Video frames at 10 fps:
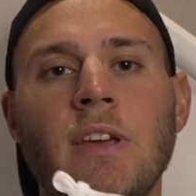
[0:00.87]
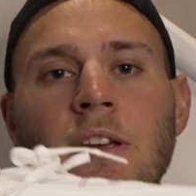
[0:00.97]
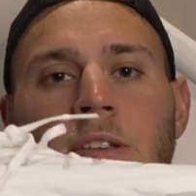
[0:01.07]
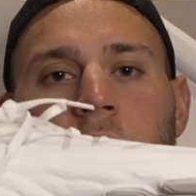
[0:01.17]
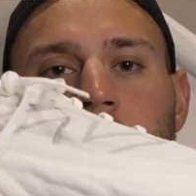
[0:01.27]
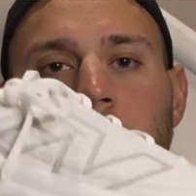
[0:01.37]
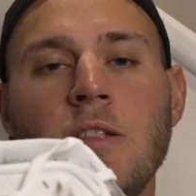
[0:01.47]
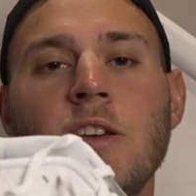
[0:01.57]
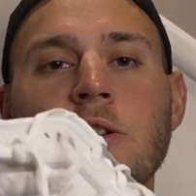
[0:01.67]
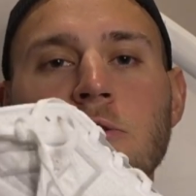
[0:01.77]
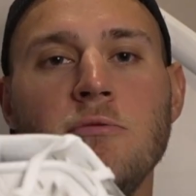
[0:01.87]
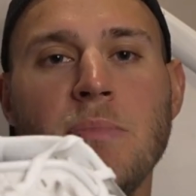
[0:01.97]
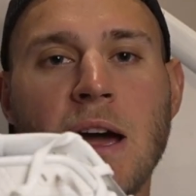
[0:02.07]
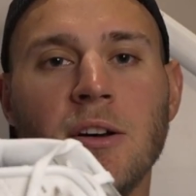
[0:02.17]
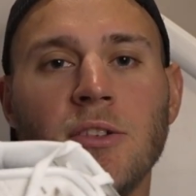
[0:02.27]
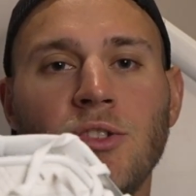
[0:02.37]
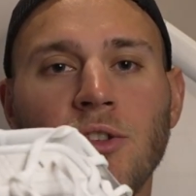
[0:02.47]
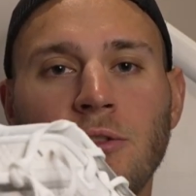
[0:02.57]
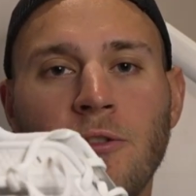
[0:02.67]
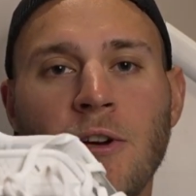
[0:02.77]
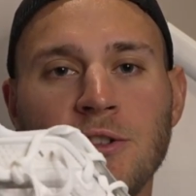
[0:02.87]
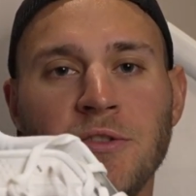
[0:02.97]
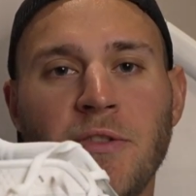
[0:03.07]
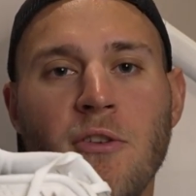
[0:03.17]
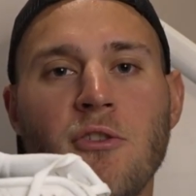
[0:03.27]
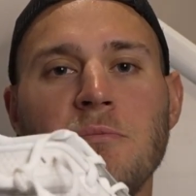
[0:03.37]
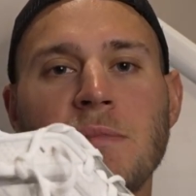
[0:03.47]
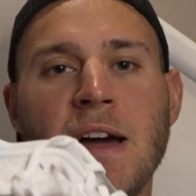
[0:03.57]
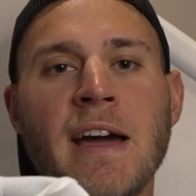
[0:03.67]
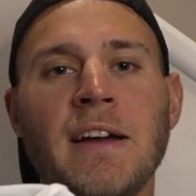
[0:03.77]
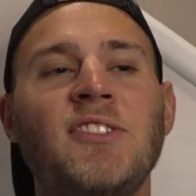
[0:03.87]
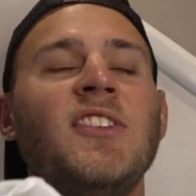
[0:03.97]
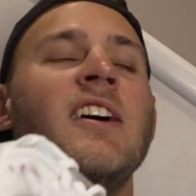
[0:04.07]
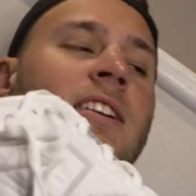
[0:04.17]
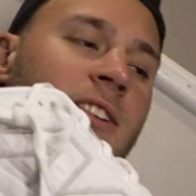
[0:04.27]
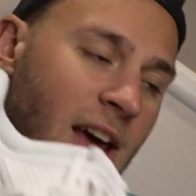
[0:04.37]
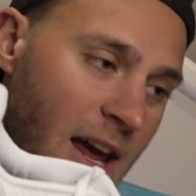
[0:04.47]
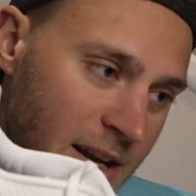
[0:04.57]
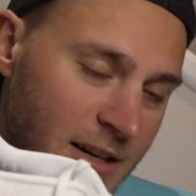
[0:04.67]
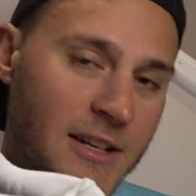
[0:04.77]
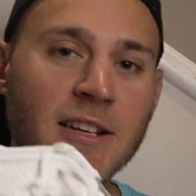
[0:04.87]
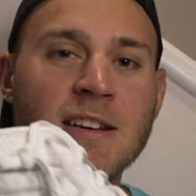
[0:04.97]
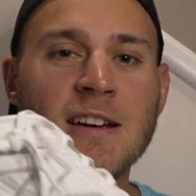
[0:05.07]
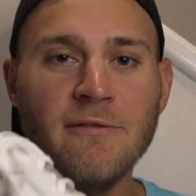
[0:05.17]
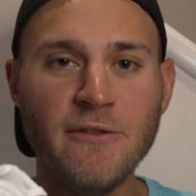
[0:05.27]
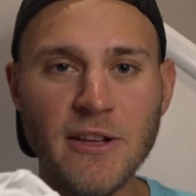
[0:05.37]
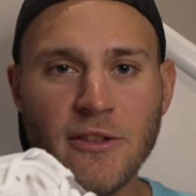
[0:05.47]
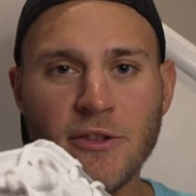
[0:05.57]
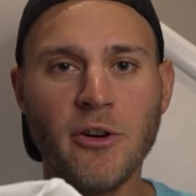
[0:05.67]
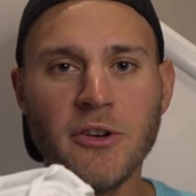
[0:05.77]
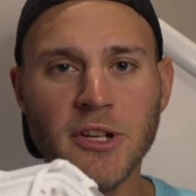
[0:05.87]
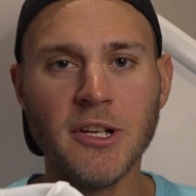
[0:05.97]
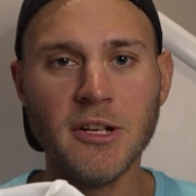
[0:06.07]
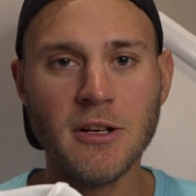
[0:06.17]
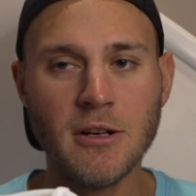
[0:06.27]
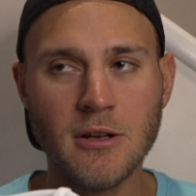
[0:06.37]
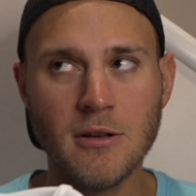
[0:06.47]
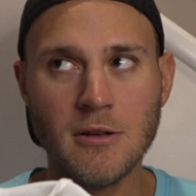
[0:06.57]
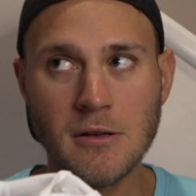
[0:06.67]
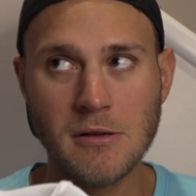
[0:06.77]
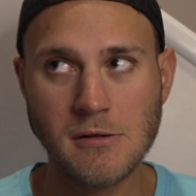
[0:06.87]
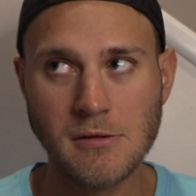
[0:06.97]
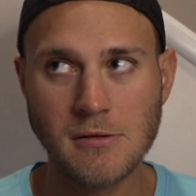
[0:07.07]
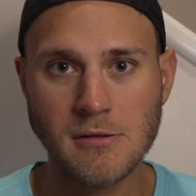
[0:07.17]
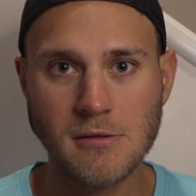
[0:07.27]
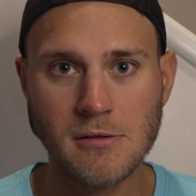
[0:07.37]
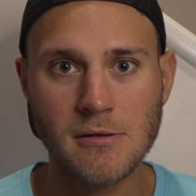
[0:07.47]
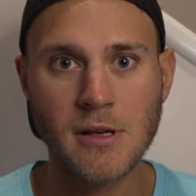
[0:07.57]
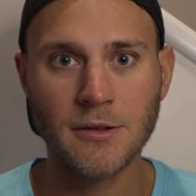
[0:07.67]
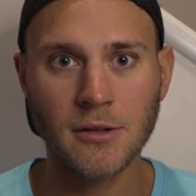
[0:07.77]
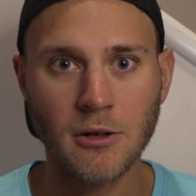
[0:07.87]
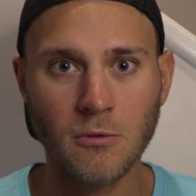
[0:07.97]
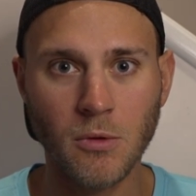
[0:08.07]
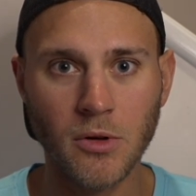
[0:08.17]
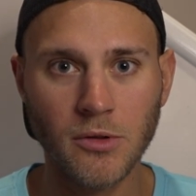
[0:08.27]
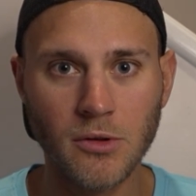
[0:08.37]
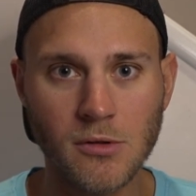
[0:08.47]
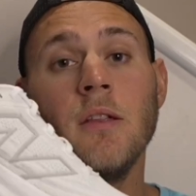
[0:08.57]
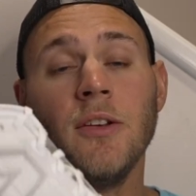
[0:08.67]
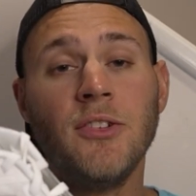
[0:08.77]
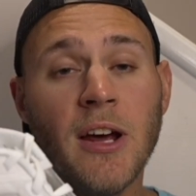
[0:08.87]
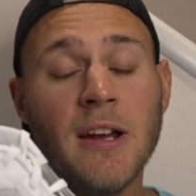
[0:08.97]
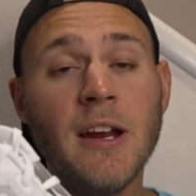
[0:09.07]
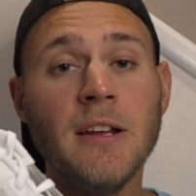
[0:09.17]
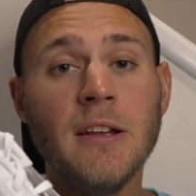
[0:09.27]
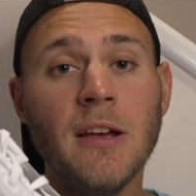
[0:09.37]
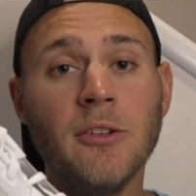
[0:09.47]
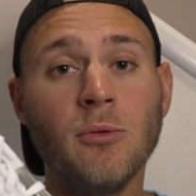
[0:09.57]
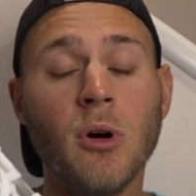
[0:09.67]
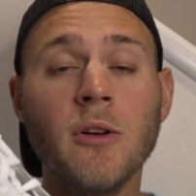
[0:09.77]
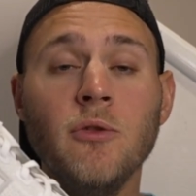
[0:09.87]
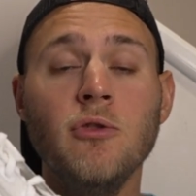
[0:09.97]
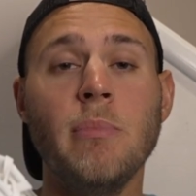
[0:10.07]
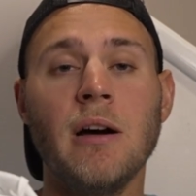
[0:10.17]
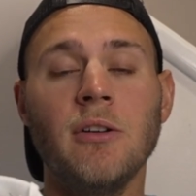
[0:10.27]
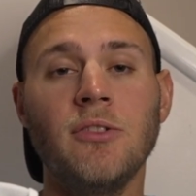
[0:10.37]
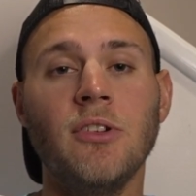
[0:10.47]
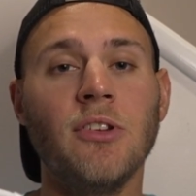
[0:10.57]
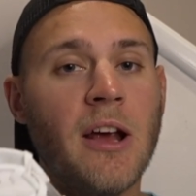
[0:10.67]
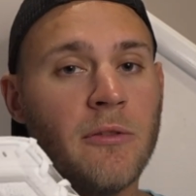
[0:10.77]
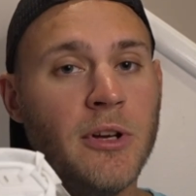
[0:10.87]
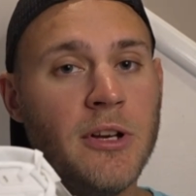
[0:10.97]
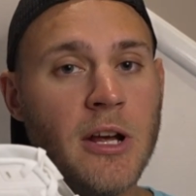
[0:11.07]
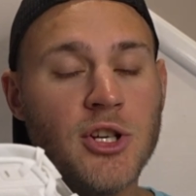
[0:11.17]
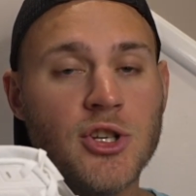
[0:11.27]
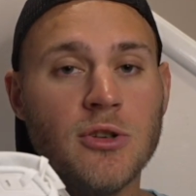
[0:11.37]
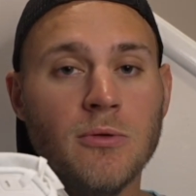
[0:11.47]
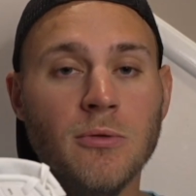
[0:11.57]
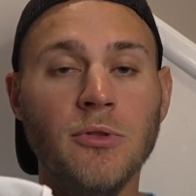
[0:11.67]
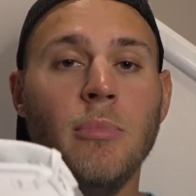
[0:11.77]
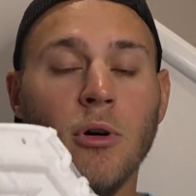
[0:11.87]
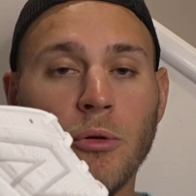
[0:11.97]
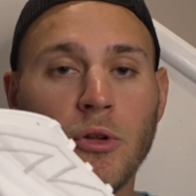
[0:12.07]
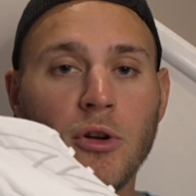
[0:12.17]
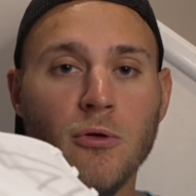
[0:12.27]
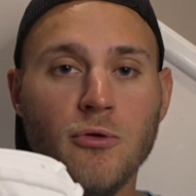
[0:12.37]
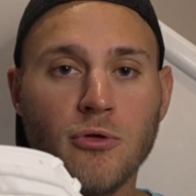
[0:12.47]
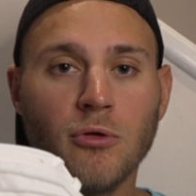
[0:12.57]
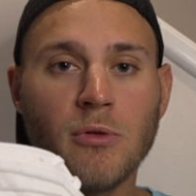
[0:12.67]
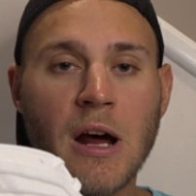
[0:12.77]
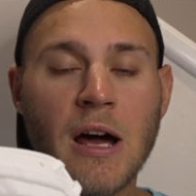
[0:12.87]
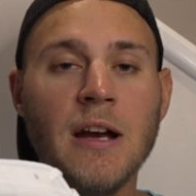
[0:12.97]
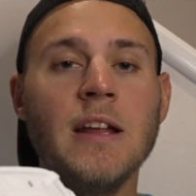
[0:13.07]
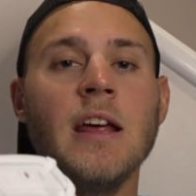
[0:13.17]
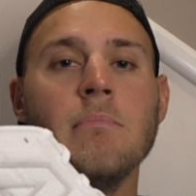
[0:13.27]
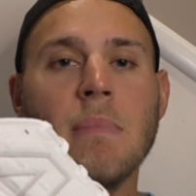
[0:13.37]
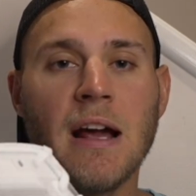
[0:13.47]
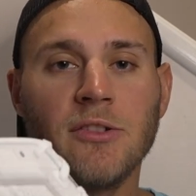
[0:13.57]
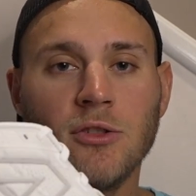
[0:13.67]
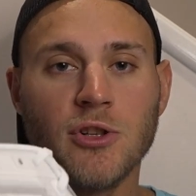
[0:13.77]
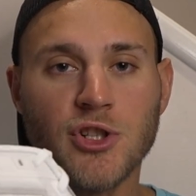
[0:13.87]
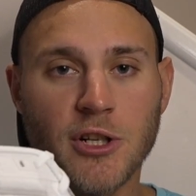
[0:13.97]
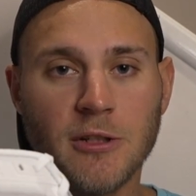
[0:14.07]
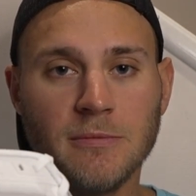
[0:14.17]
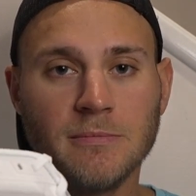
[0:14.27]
is the New Balance Fresh Foam X 1080 V13. That's a lot of words. The 1080 is one of New Balance's everyday shoes built with a neutral ride and max cushioning.